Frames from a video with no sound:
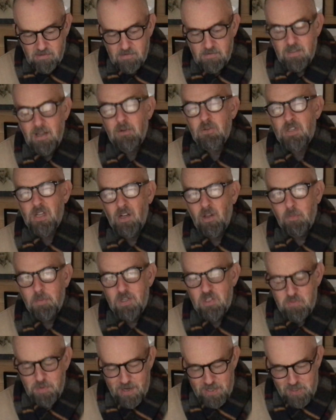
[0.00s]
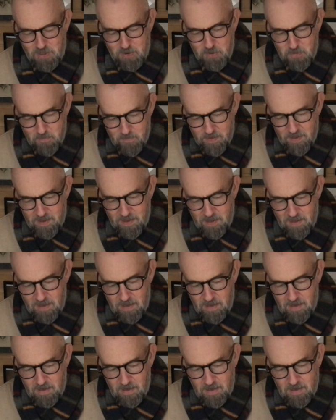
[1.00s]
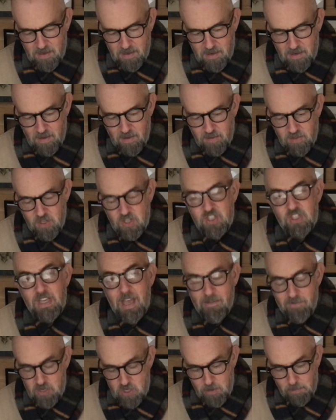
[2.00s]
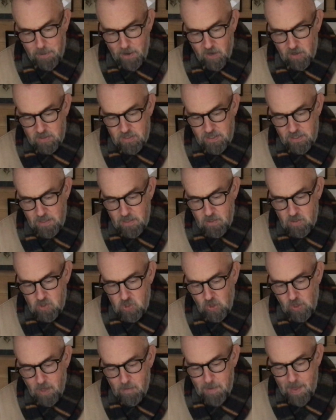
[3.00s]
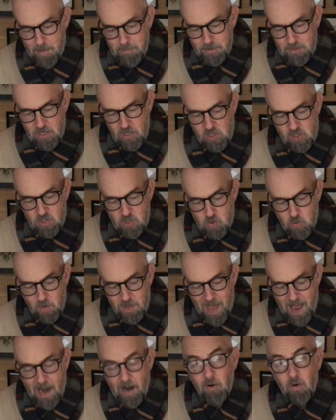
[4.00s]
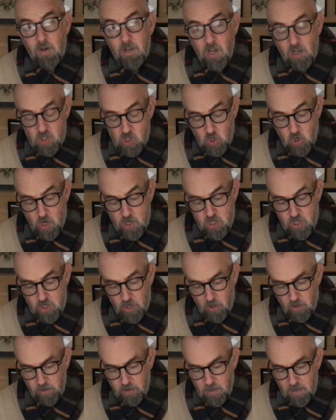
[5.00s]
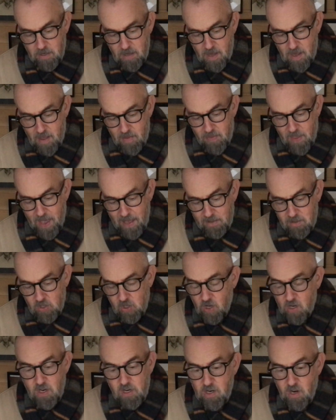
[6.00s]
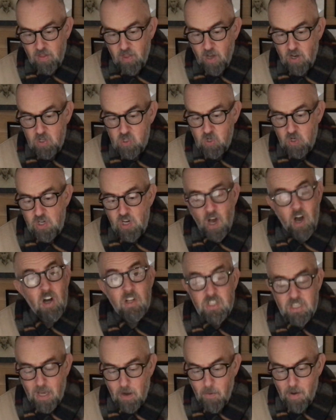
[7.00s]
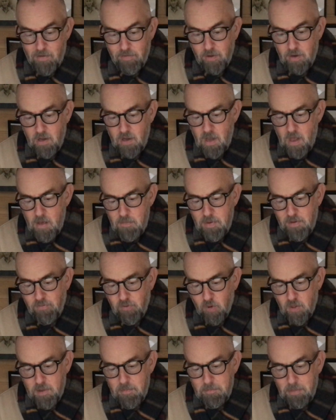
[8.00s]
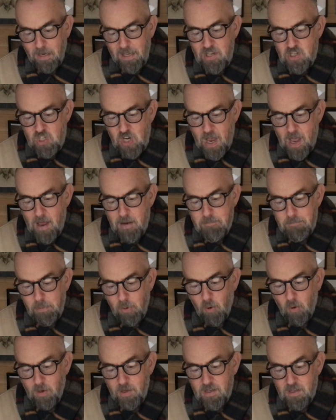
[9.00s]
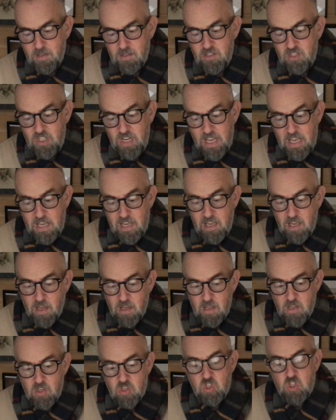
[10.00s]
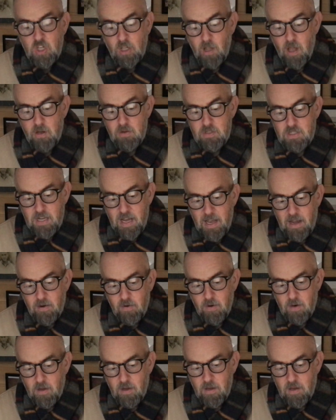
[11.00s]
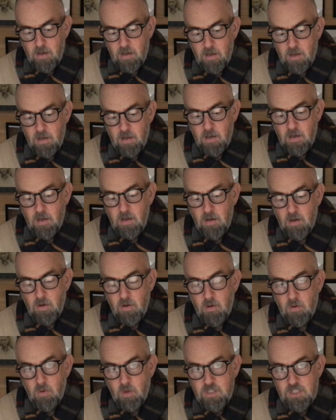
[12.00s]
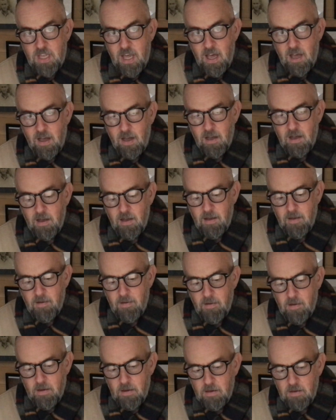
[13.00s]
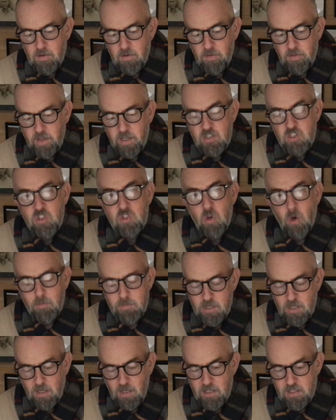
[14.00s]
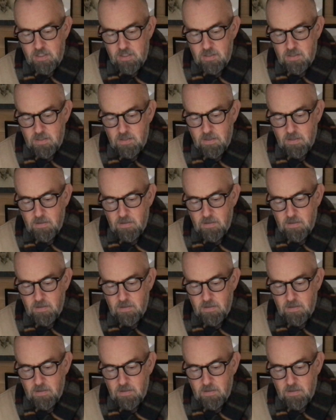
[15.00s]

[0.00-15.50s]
that was a little bit special. The scavenger party took up their positions with Aaron and trudged on. They hadn't gone another 100 yards, however, before the bleach-haired boy, Deke, slowed down. What's that? They stopped and listened.